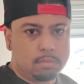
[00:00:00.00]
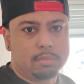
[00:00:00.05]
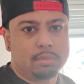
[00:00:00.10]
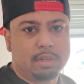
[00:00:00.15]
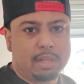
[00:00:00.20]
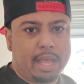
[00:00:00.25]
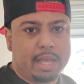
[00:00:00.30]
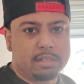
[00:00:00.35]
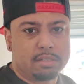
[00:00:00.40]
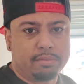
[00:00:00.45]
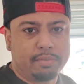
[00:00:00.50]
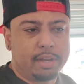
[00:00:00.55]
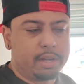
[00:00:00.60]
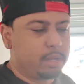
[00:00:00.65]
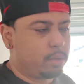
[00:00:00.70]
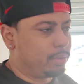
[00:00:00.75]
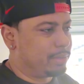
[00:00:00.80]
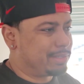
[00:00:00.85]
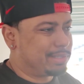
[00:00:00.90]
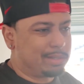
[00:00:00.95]
last
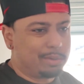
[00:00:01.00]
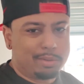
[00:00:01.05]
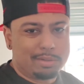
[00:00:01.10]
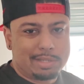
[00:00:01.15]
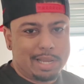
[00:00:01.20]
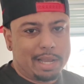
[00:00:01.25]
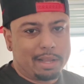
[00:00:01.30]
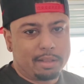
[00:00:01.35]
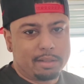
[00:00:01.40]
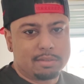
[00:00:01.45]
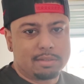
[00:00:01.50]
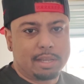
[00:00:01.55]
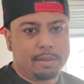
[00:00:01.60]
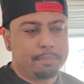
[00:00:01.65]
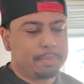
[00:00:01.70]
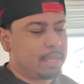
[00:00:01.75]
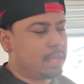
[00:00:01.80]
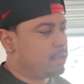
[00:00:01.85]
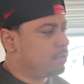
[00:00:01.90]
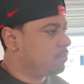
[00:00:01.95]
video, it's still exactly the same
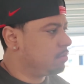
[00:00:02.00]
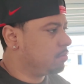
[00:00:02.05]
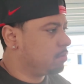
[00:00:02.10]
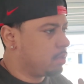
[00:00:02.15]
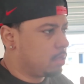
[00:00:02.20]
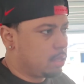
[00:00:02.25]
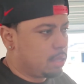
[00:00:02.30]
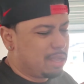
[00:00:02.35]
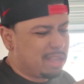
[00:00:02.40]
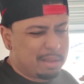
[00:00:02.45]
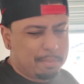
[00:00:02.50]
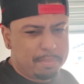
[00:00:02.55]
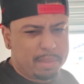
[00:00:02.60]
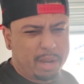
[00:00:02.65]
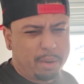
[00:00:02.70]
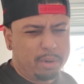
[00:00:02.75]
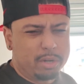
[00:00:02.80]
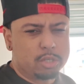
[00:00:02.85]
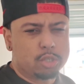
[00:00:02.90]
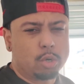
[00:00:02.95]
thing. I'm
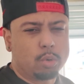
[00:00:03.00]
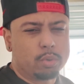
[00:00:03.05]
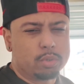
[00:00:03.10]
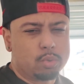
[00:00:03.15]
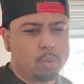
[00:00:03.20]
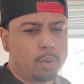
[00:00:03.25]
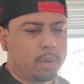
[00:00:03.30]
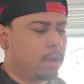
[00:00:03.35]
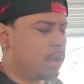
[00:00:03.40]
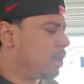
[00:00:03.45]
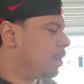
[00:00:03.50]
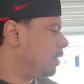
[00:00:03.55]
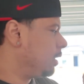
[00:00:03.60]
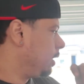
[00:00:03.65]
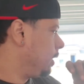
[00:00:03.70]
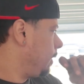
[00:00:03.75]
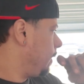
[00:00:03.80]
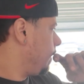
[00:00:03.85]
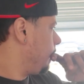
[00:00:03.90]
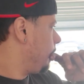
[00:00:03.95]
not really sure what's going on.